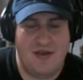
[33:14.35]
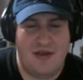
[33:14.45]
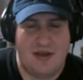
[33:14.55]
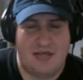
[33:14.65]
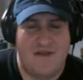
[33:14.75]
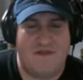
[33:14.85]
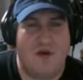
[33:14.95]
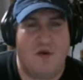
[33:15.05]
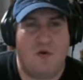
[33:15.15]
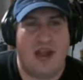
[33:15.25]
He saved the
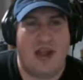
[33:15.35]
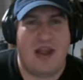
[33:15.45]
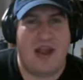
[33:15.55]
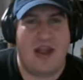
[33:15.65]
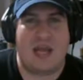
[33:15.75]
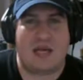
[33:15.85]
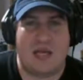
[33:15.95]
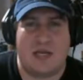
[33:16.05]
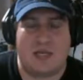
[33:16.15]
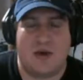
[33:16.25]
whole
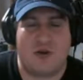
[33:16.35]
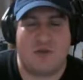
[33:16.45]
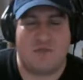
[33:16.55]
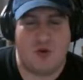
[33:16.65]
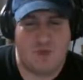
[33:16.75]
galaxy in Starship